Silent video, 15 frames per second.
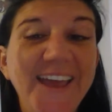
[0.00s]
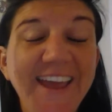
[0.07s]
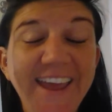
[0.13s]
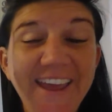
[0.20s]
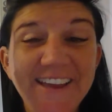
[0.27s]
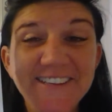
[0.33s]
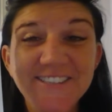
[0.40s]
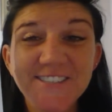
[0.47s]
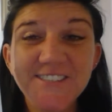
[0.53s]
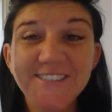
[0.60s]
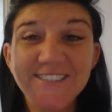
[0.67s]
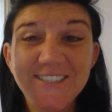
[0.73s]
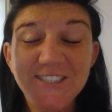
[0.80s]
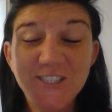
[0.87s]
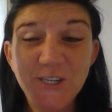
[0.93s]
And
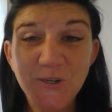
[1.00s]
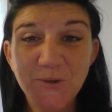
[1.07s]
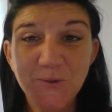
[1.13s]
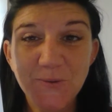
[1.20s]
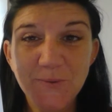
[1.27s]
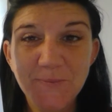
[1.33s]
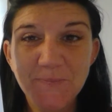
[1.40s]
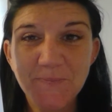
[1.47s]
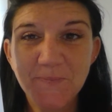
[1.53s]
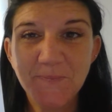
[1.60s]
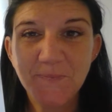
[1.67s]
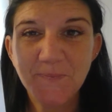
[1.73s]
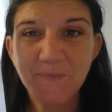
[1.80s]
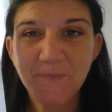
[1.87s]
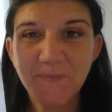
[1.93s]
2,
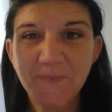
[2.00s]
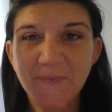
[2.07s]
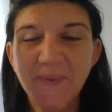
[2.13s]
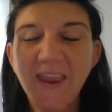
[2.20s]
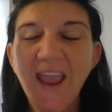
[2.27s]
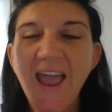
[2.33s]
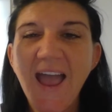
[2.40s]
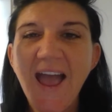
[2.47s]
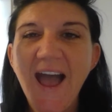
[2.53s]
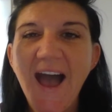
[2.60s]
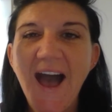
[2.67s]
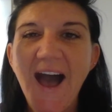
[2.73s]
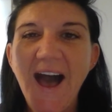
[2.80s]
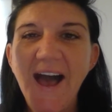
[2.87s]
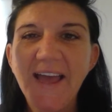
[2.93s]

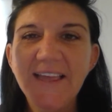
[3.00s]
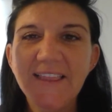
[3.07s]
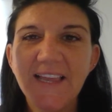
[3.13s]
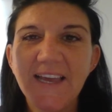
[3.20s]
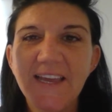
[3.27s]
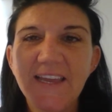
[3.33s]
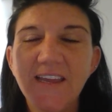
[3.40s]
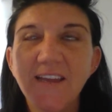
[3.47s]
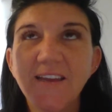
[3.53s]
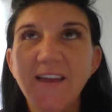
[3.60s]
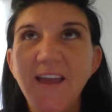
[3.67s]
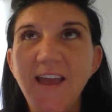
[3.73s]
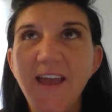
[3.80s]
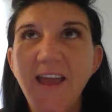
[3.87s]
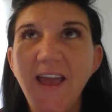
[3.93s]
I like
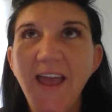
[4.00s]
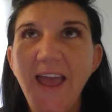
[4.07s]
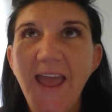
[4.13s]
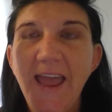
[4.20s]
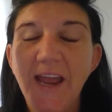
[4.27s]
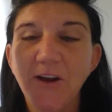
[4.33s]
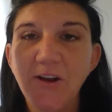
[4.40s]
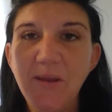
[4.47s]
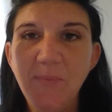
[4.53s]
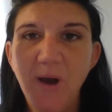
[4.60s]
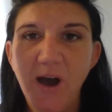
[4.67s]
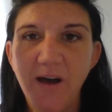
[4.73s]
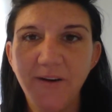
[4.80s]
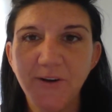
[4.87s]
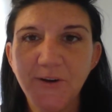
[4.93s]
Harry
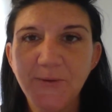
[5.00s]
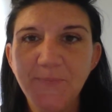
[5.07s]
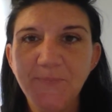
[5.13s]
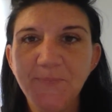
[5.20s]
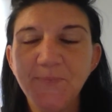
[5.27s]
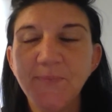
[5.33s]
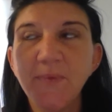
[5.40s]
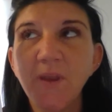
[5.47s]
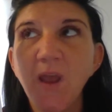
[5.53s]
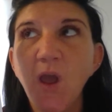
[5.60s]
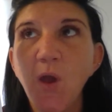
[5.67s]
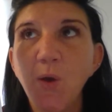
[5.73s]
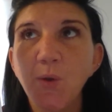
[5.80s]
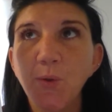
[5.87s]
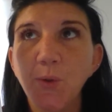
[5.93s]
Potter,
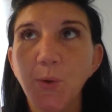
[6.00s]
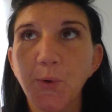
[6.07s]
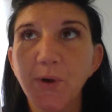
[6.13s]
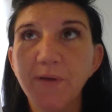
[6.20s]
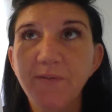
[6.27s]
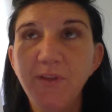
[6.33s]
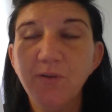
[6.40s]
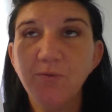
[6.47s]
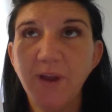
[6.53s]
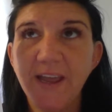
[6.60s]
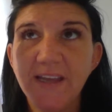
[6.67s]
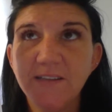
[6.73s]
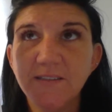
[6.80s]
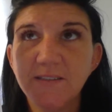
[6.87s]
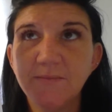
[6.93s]
Lord of the
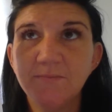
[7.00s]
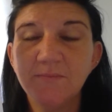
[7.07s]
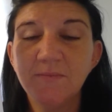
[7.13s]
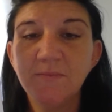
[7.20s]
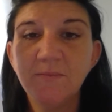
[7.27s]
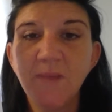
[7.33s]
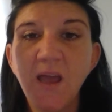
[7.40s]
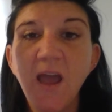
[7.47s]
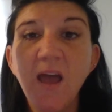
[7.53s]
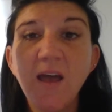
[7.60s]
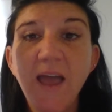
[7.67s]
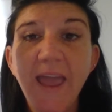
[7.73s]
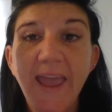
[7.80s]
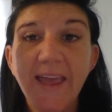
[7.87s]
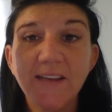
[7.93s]
Rings,
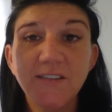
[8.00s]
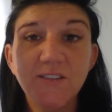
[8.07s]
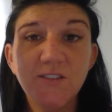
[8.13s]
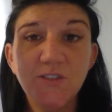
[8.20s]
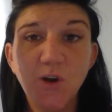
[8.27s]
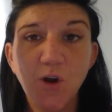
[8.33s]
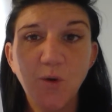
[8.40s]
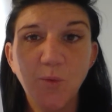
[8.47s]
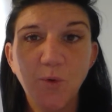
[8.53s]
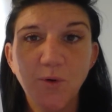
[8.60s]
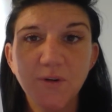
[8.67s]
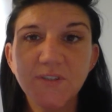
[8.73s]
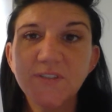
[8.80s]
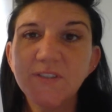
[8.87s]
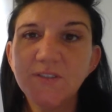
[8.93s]
and Star
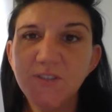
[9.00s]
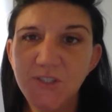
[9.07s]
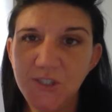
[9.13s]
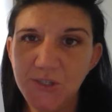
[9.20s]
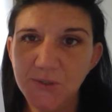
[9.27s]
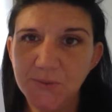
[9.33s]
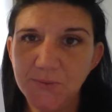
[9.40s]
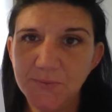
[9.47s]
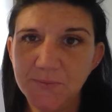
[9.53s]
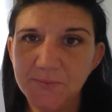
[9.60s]
Wars too.